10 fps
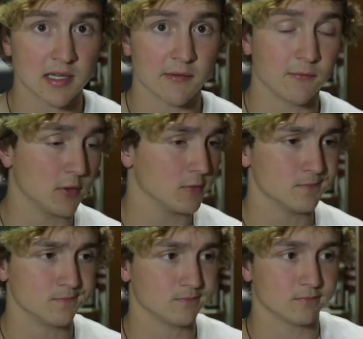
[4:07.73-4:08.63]

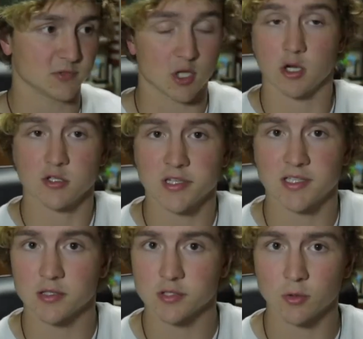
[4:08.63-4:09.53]
as long as you can
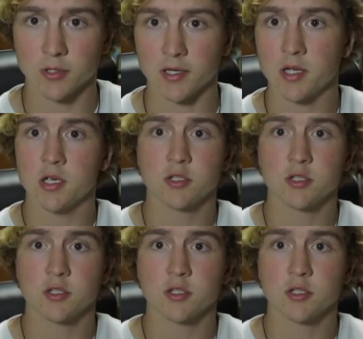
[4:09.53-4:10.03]
tell a story.